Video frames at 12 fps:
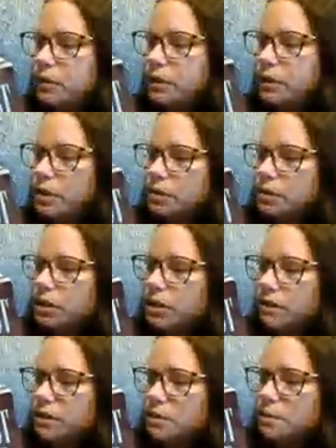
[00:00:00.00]
The thrill
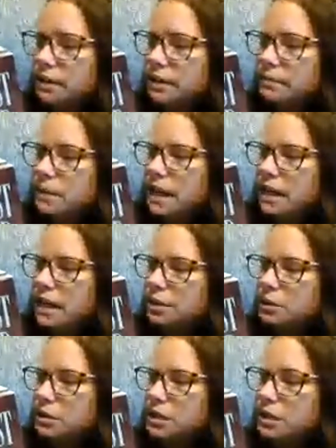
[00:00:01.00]
of the
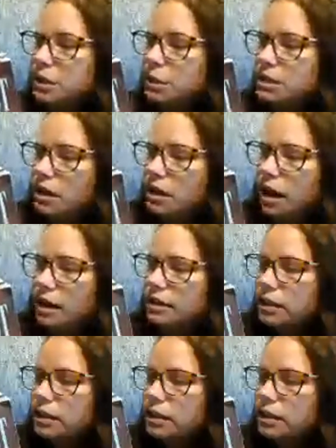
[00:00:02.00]
Medexco deal was gone.
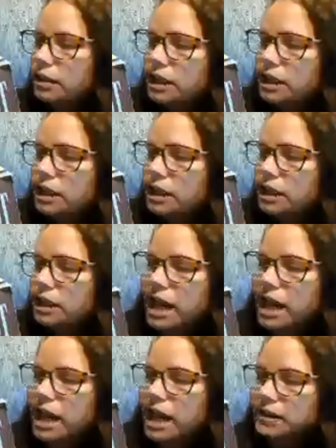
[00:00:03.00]
He felt
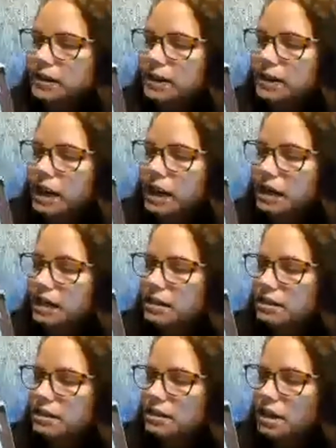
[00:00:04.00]
tired,
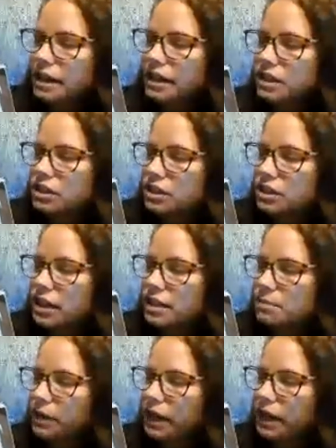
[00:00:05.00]
achy, sluggish,
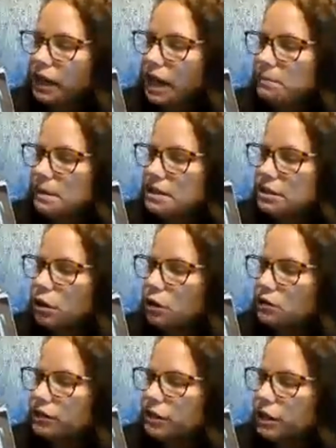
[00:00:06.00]
his brain on mental
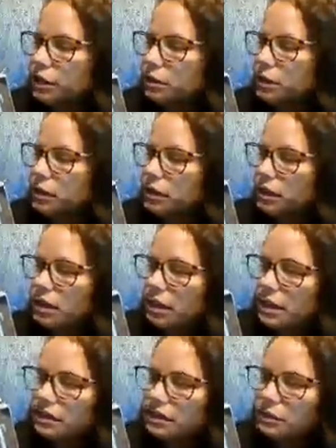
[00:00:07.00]
overload.
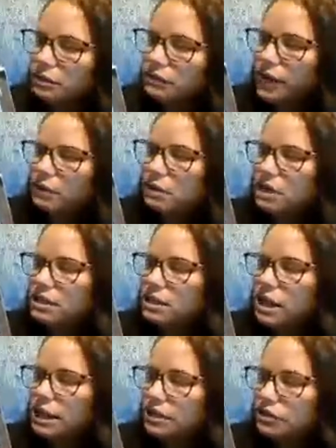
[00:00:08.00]
He soon found his
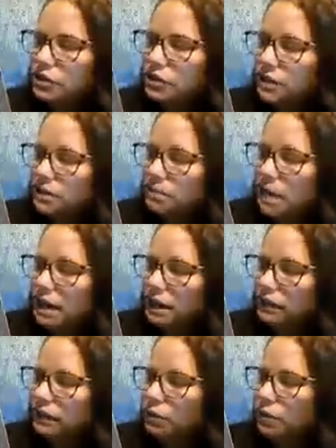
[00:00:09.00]
thoughts drifting
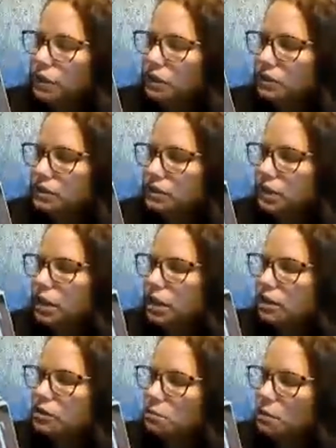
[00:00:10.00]
back a few years
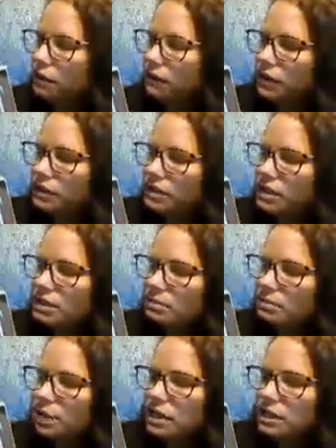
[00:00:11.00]
to the
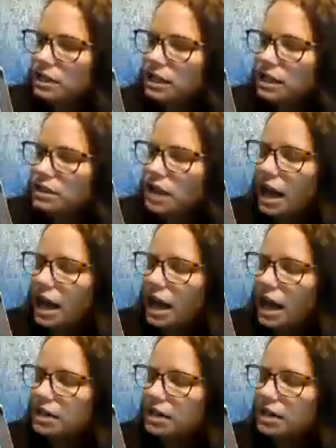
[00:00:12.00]
McPhersons' breathtaking
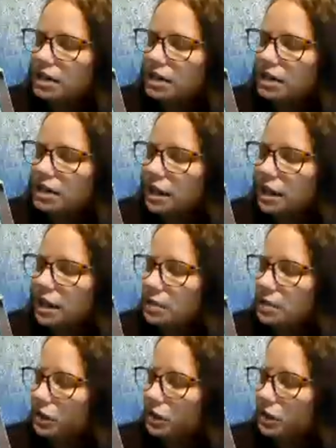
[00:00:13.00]
lodge nestled high in
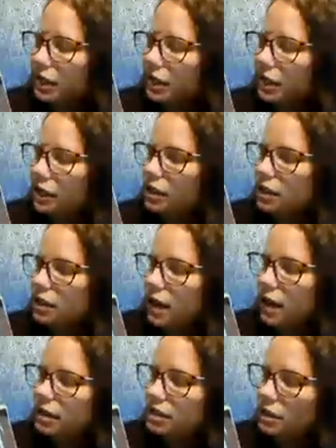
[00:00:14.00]
Beaver Creek
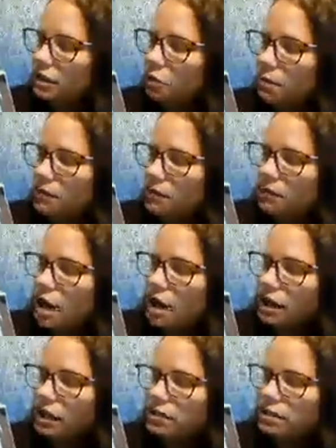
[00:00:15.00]
on the slope of the
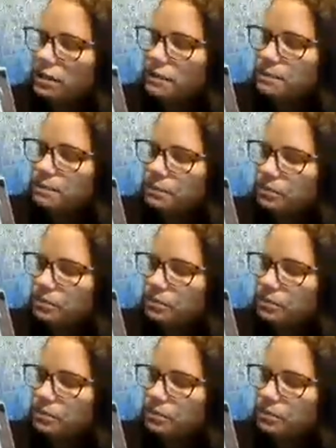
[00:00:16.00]
Rockies.